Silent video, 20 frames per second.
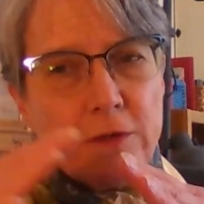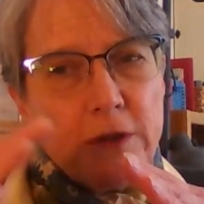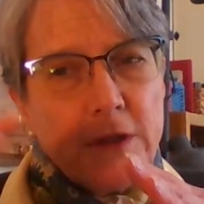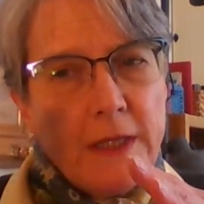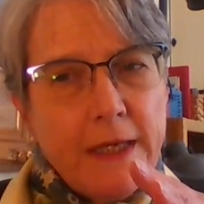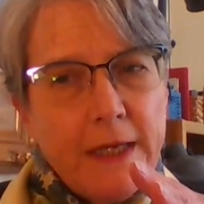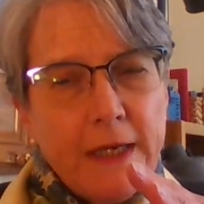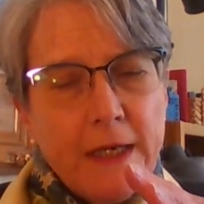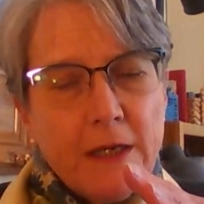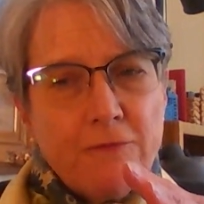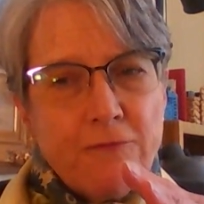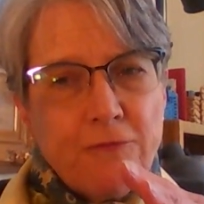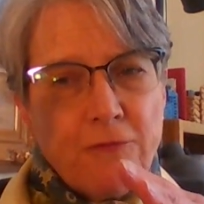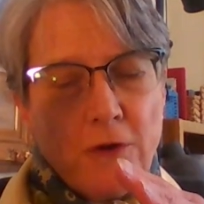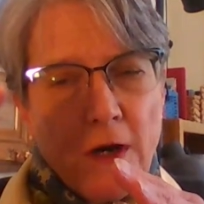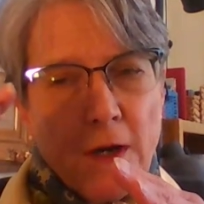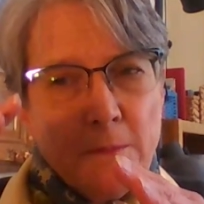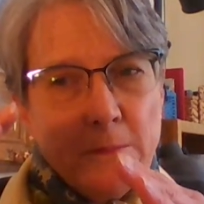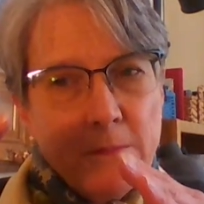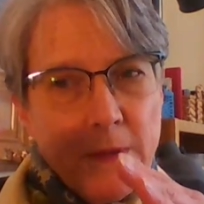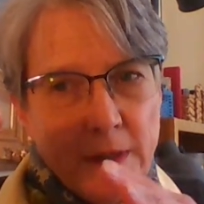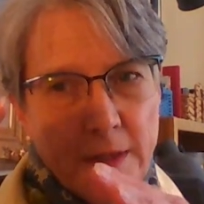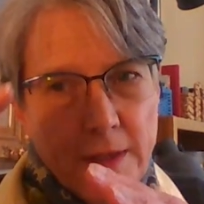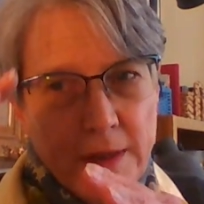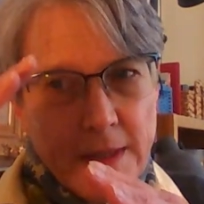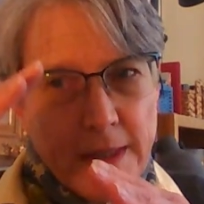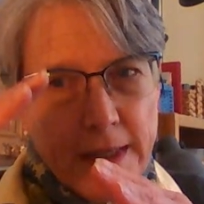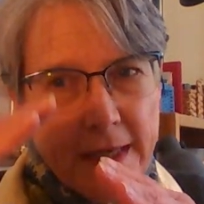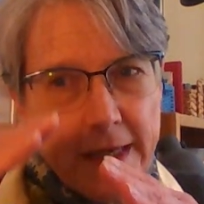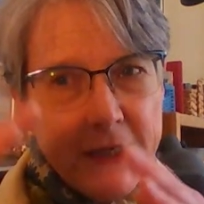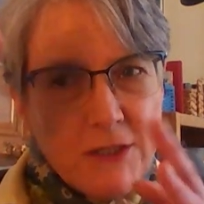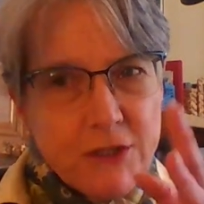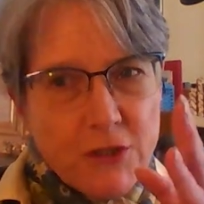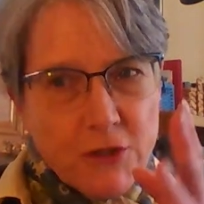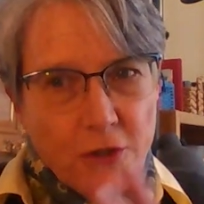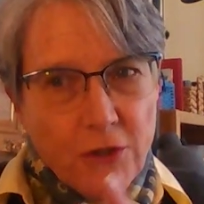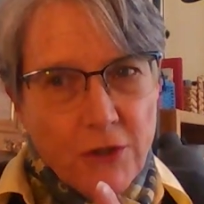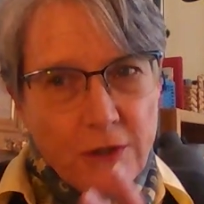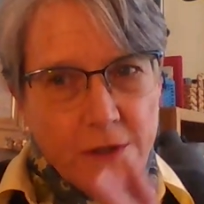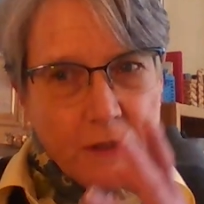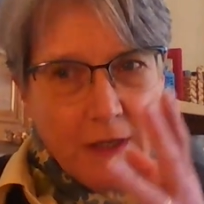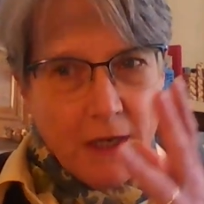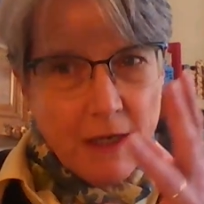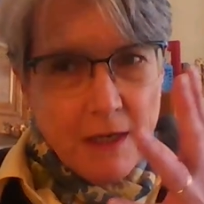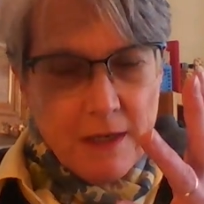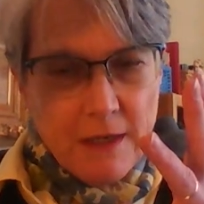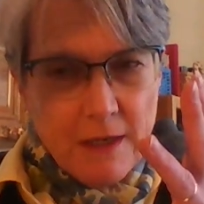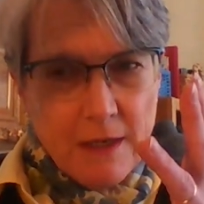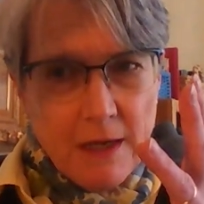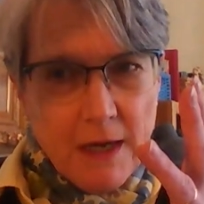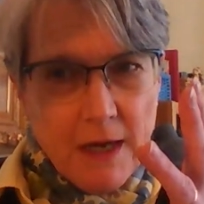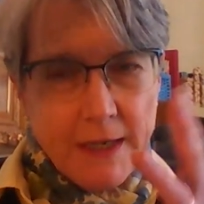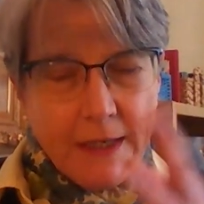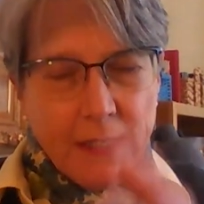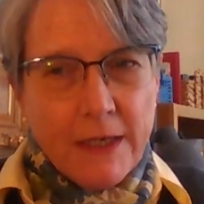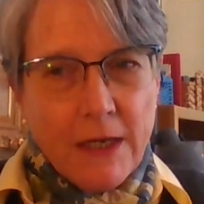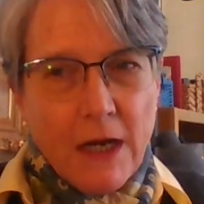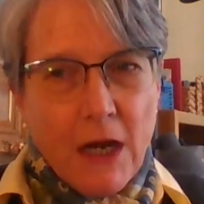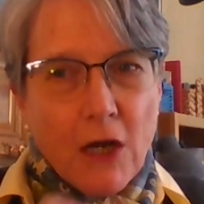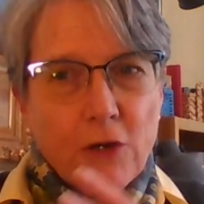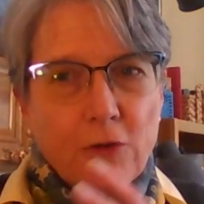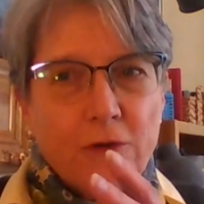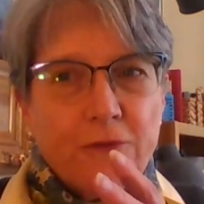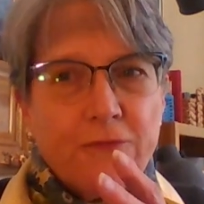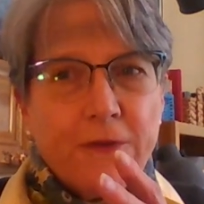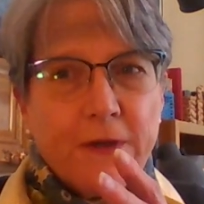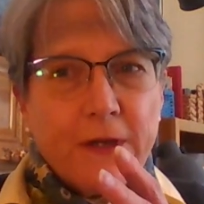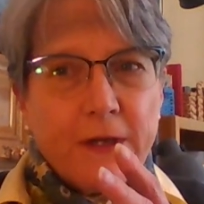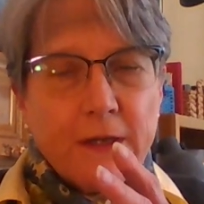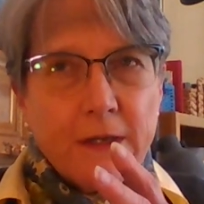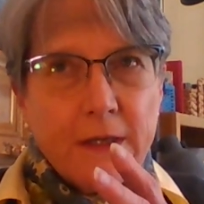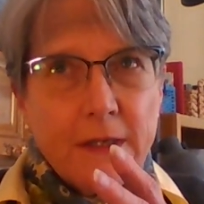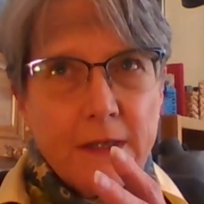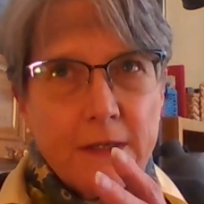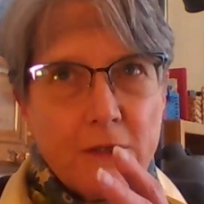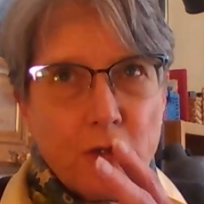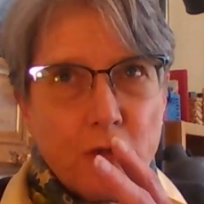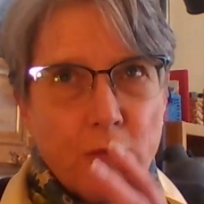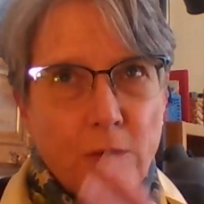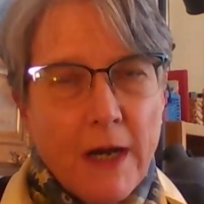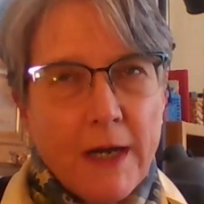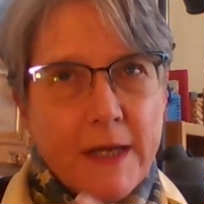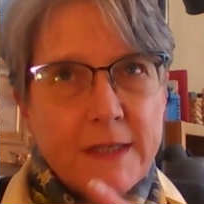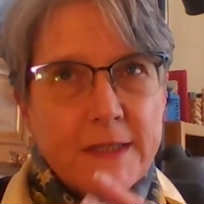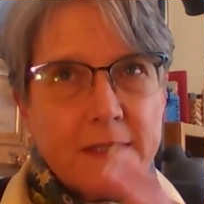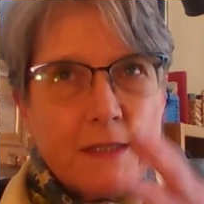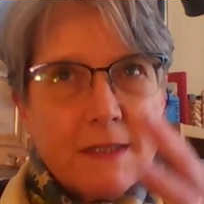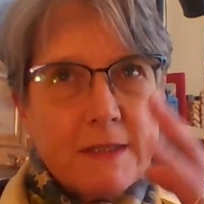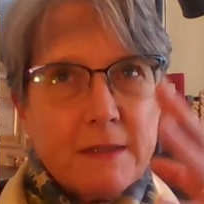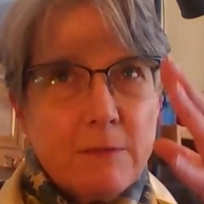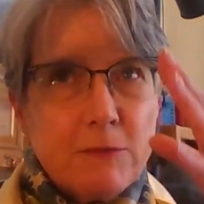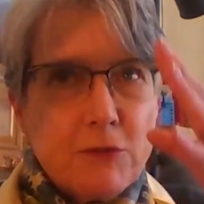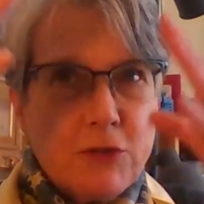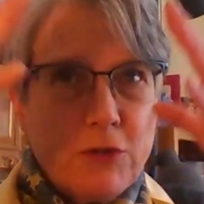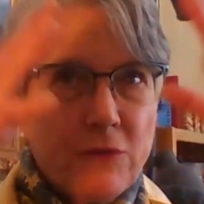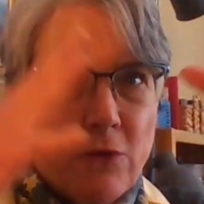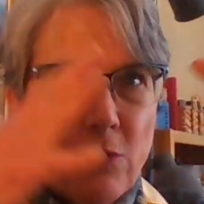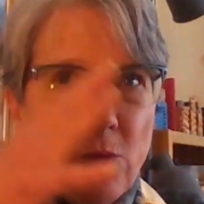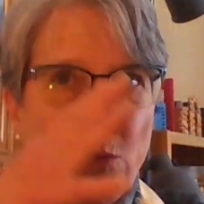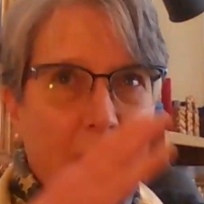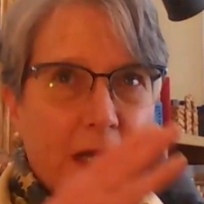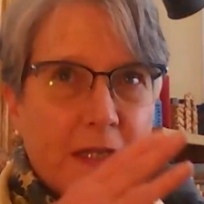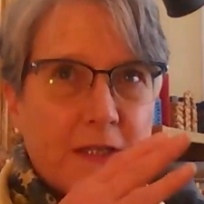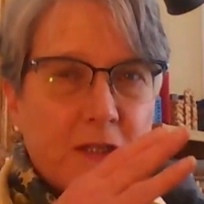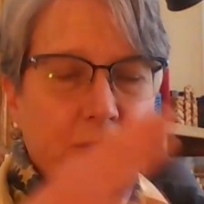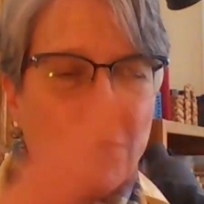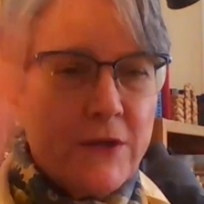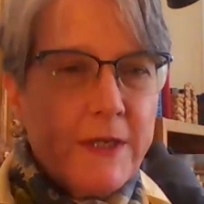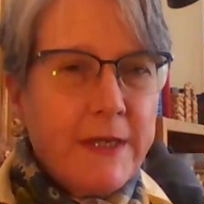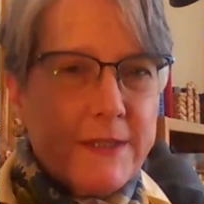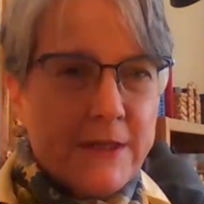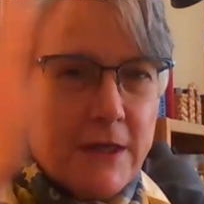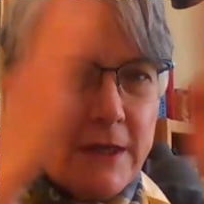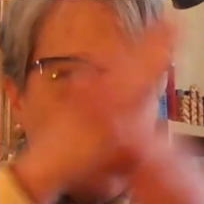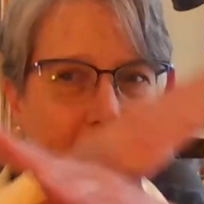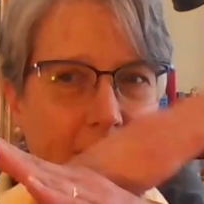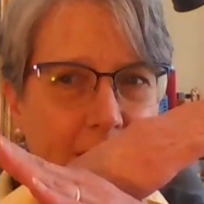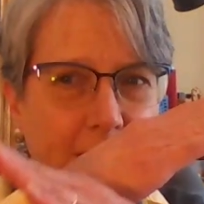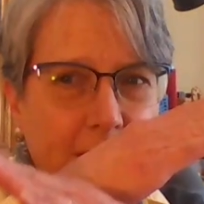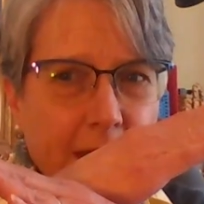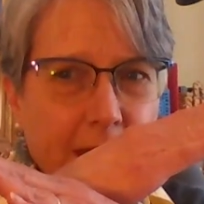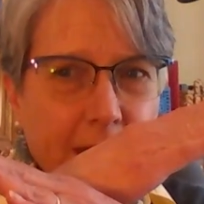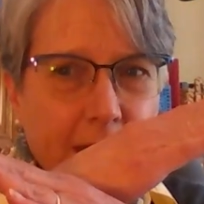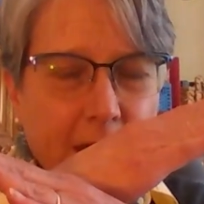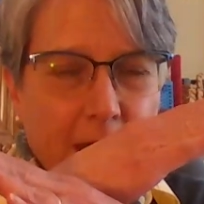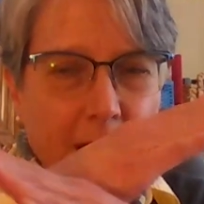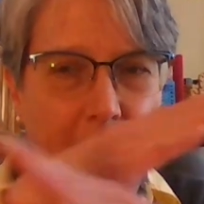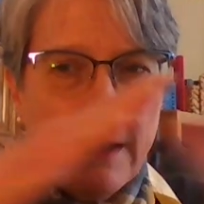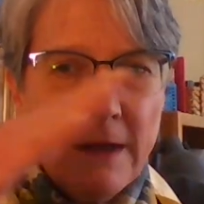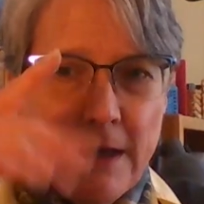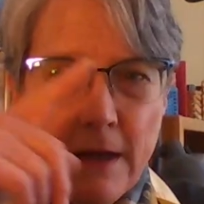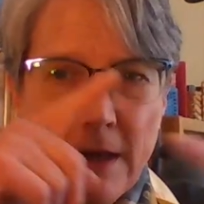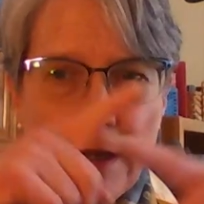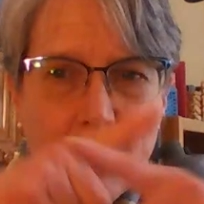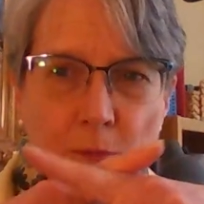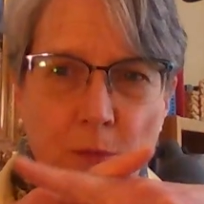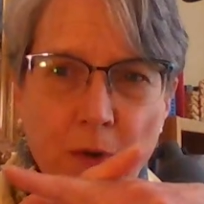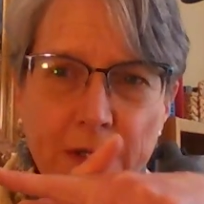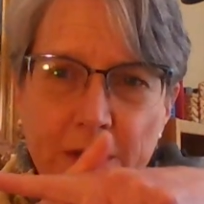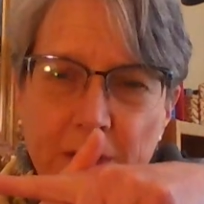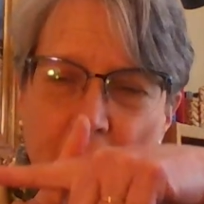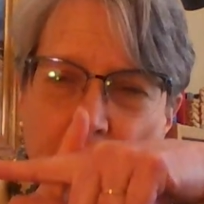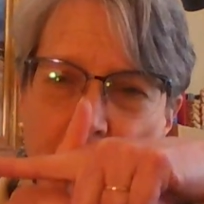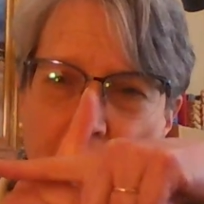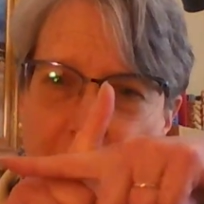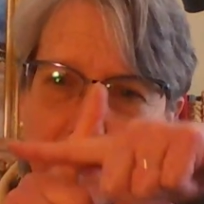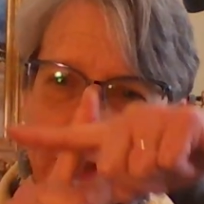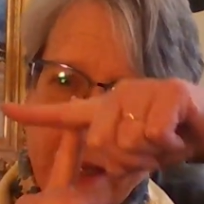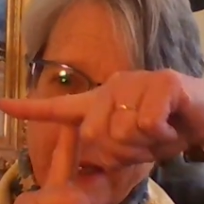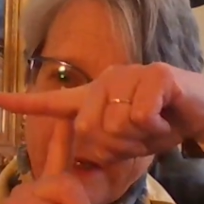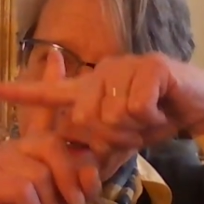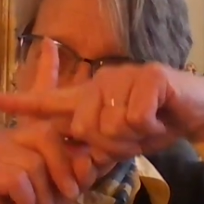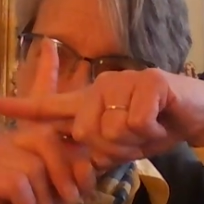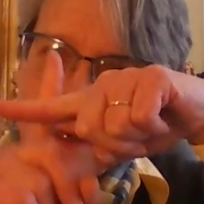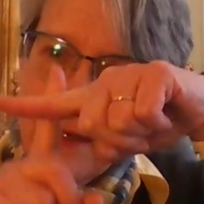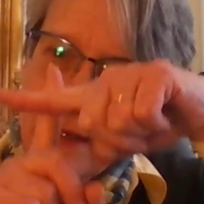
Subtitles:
leading from Eastern iconographic Christ to the Western. He's a what do you call that?